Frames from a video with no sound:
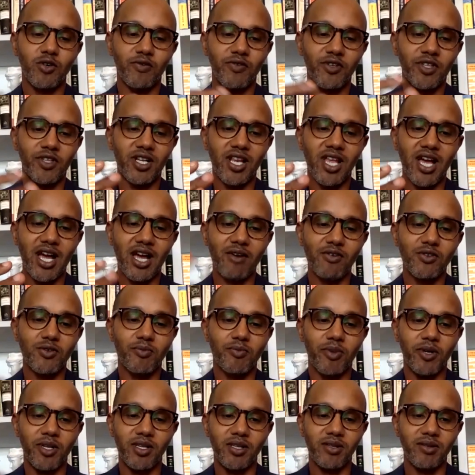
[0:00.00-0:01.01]
over their lives,
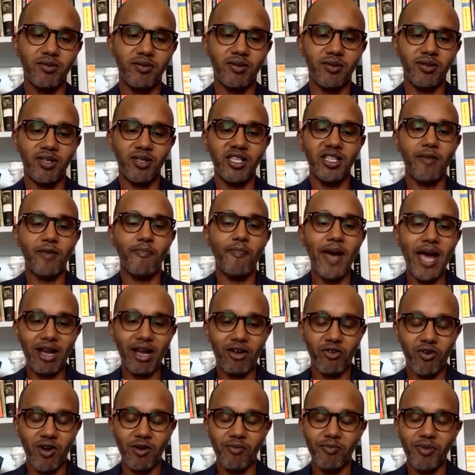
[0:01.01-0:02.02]
but in the
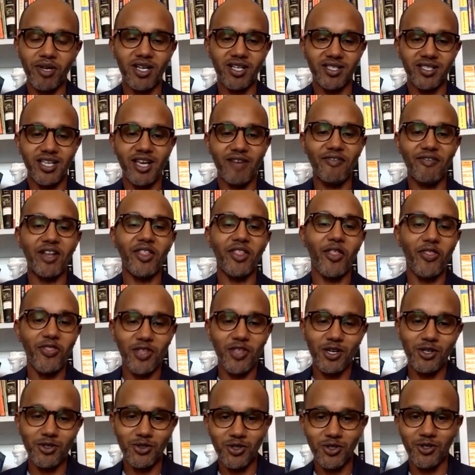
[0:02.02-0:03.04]
background because they have other
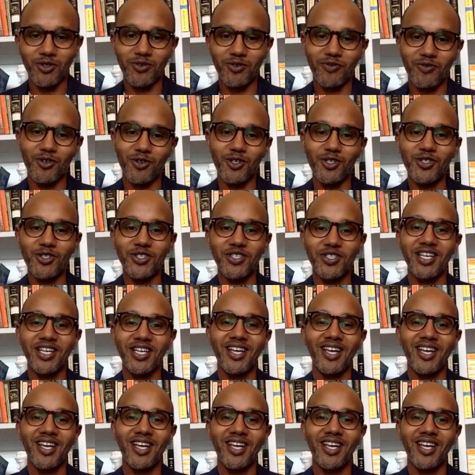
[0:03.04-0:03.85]
things to do first.